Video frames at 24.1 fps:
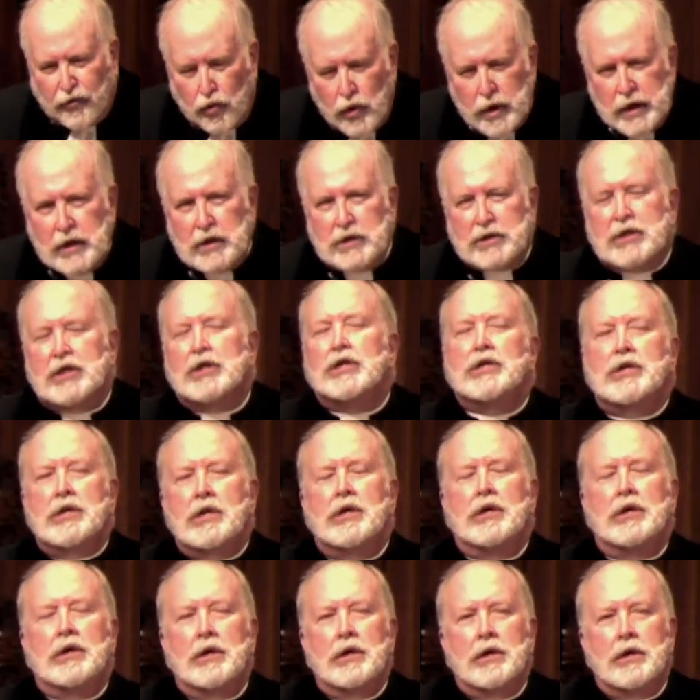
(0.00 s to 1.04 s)
reason
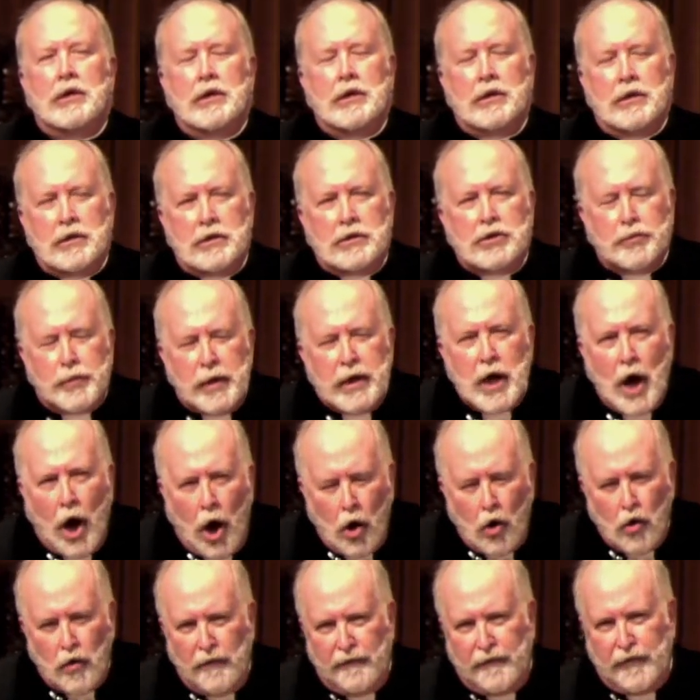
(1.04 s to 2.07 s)
to be
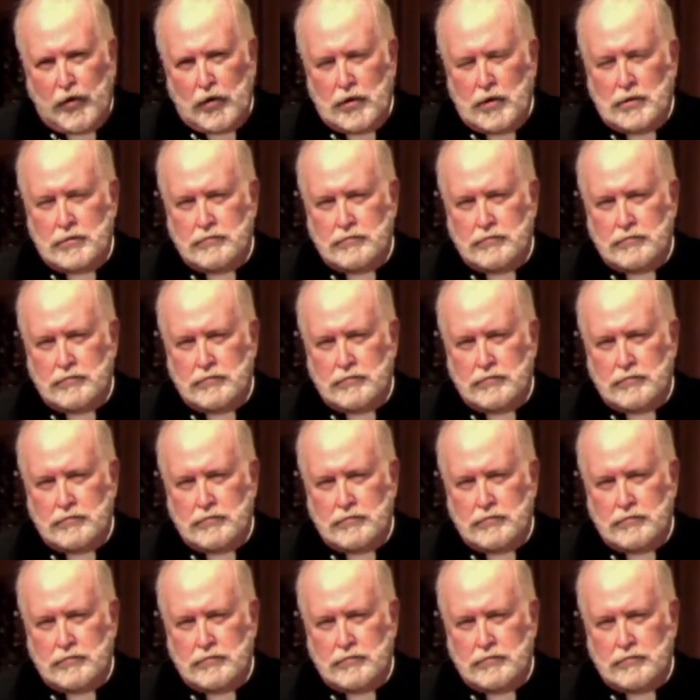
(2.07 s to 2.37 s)
hopeful,